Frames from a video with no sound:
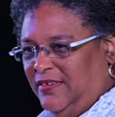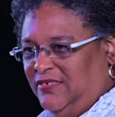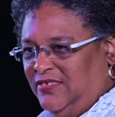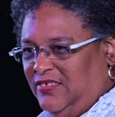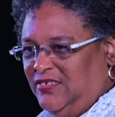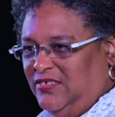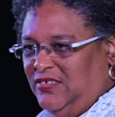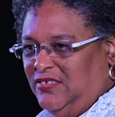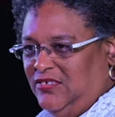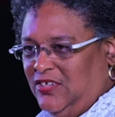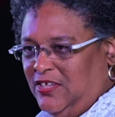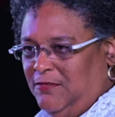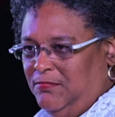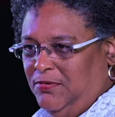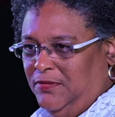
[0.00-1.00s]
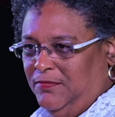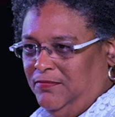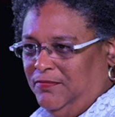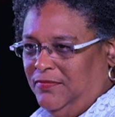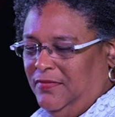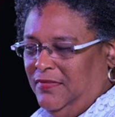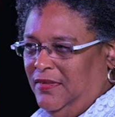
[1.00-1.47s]
and sister's keeper.
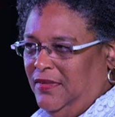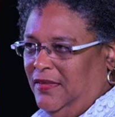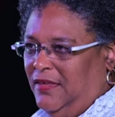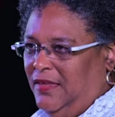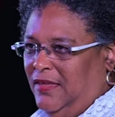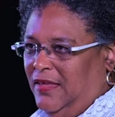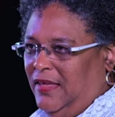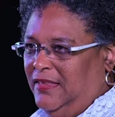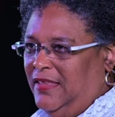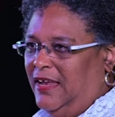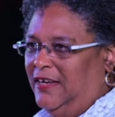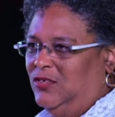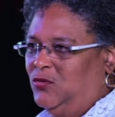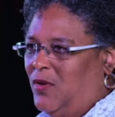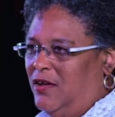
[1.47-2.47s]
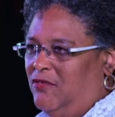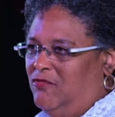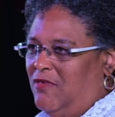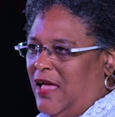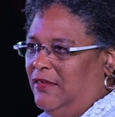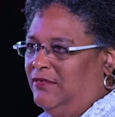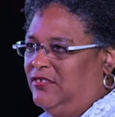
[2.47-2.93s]
And that is why
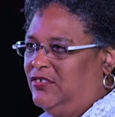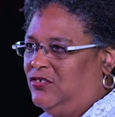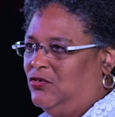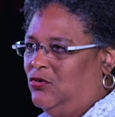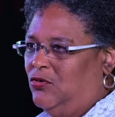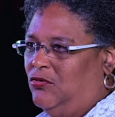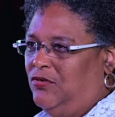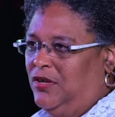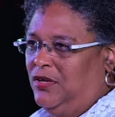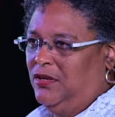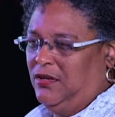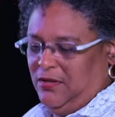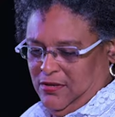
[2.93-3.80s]
Ra's story